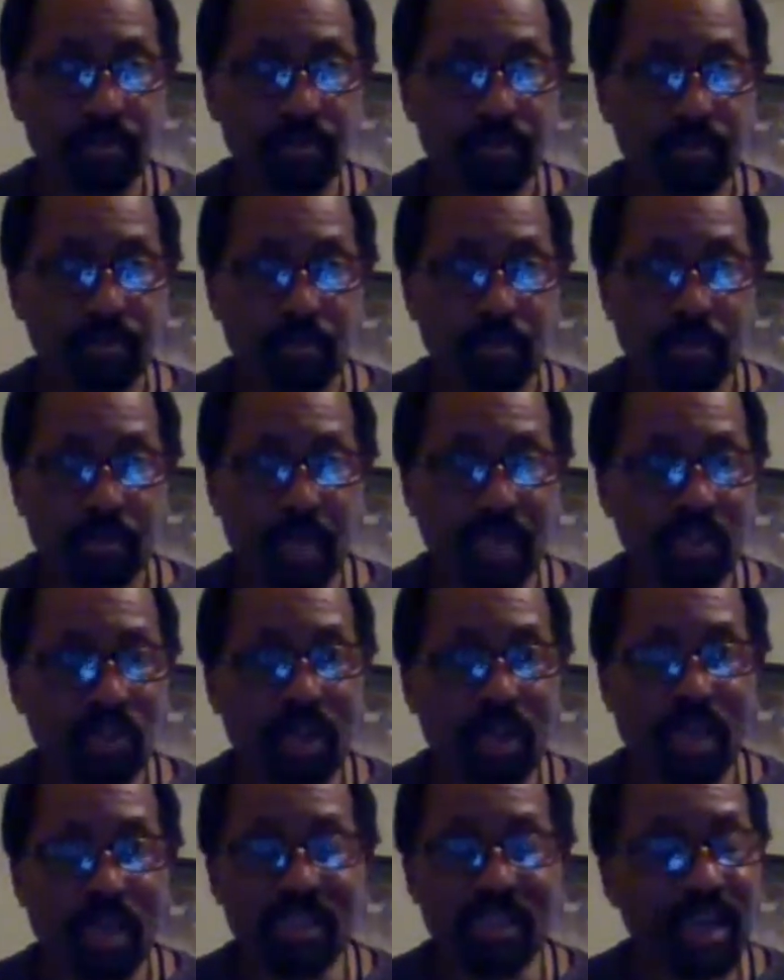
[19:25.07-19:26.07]
in
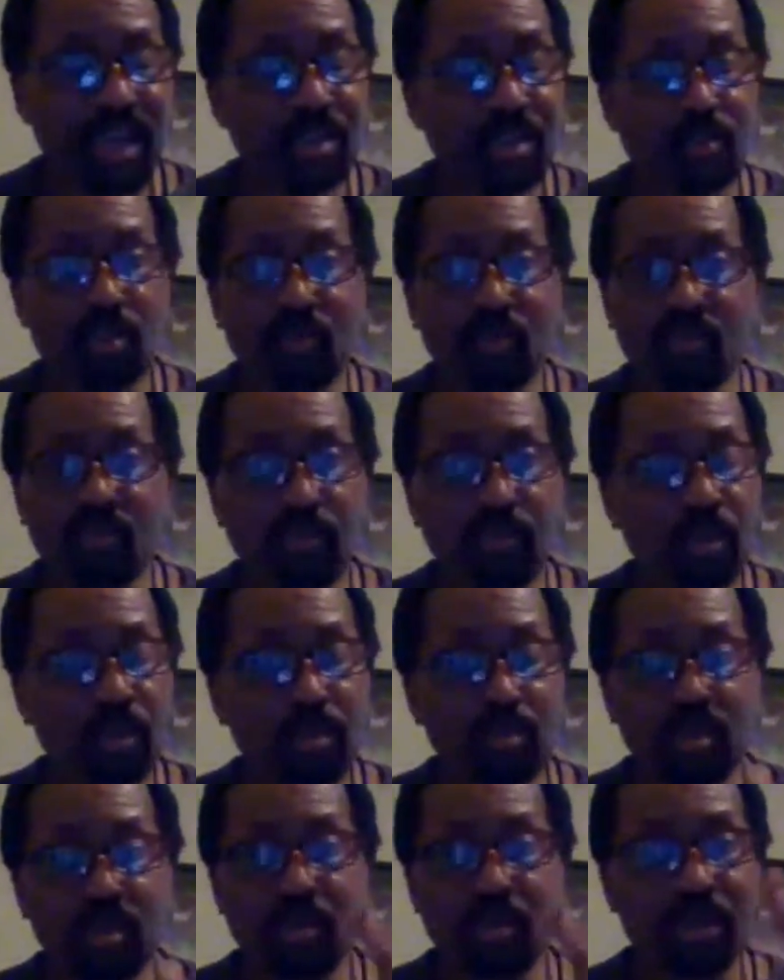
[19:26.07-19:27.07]
transacting with
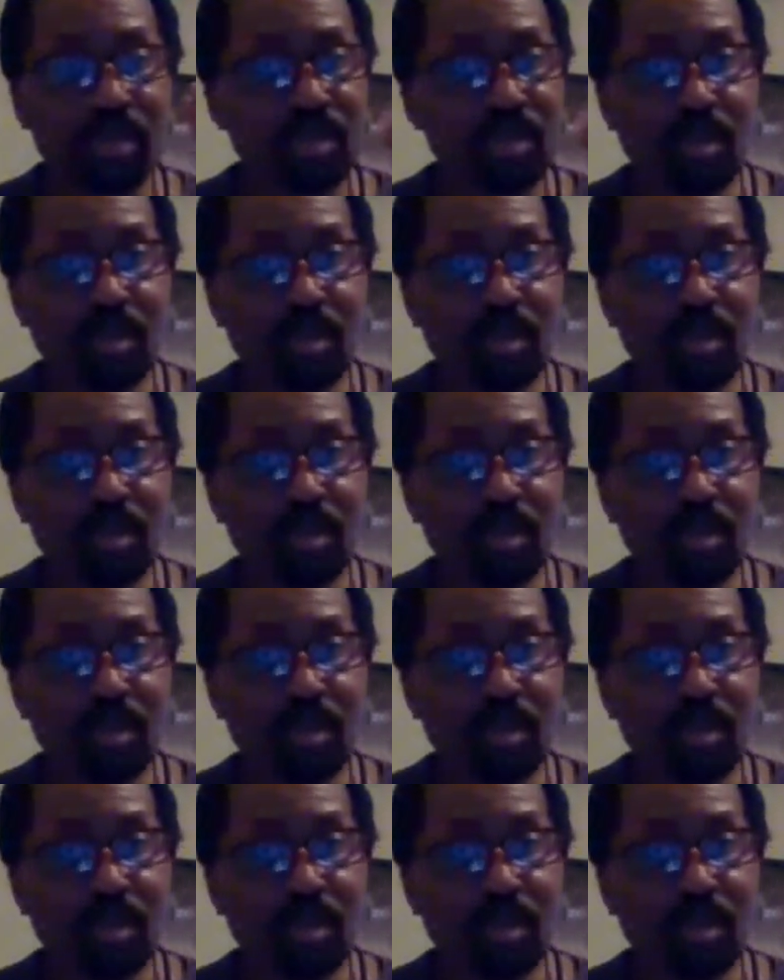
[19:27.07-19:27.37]
TBC.